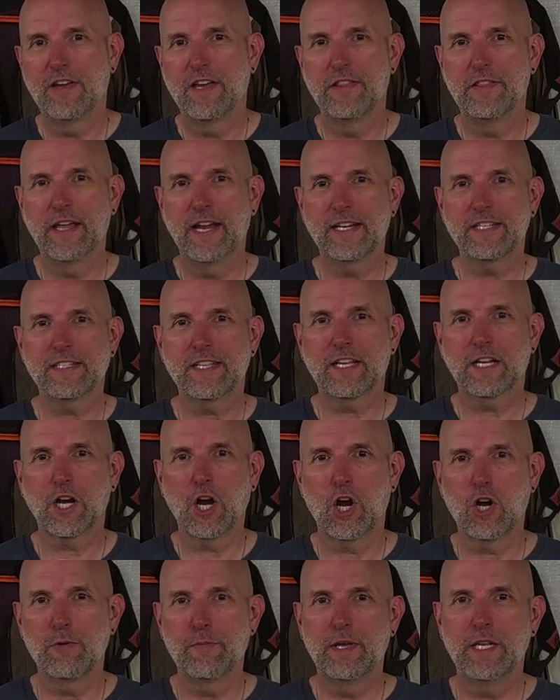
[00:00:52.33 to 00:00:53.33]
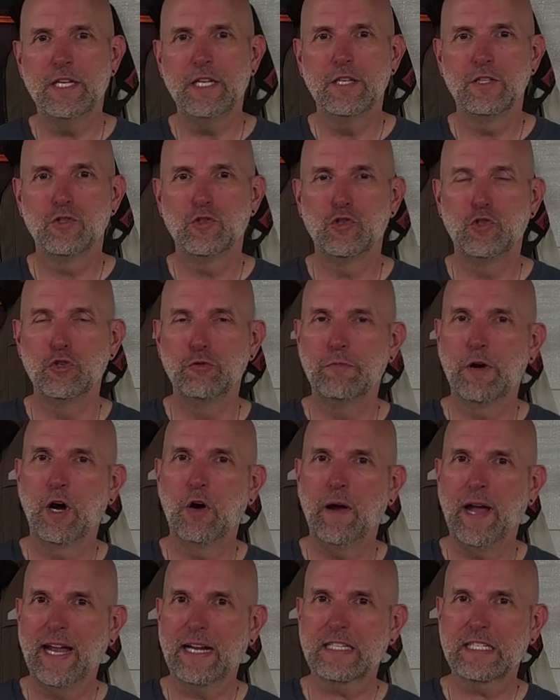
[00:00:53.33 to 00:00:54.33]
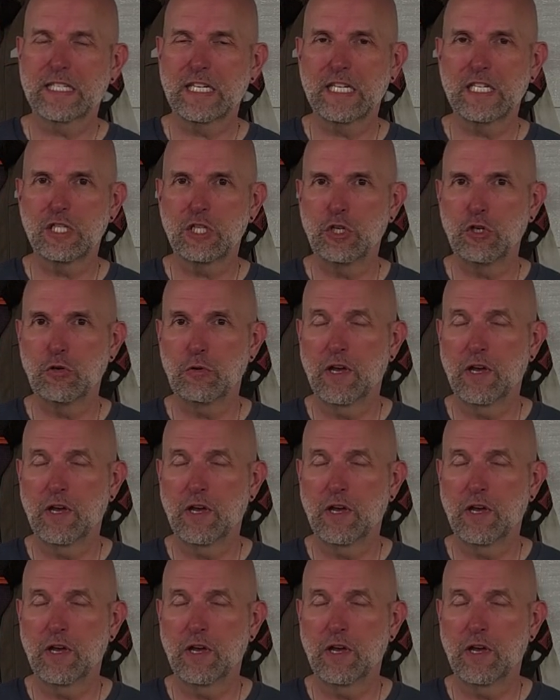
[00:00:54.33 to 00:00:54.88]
And that is the Garmin Zumo XT2.